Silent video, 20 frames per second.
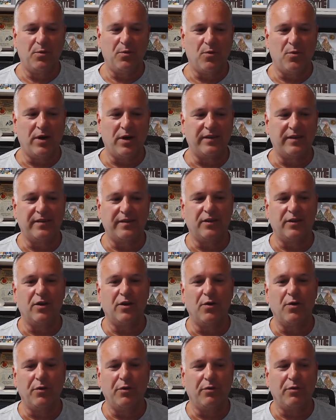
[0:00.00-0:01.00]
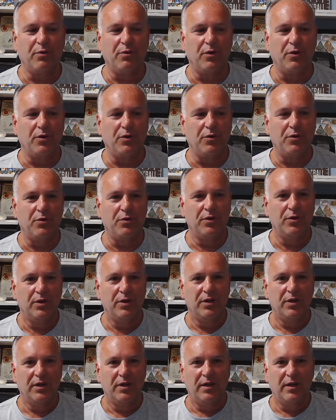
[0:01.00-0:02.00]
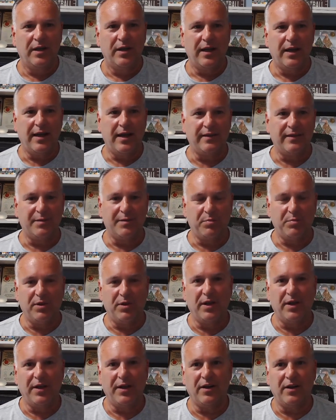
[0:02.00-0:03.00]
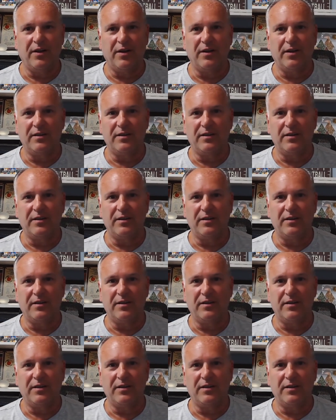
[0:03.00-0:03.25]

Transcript: wants to go through as a player.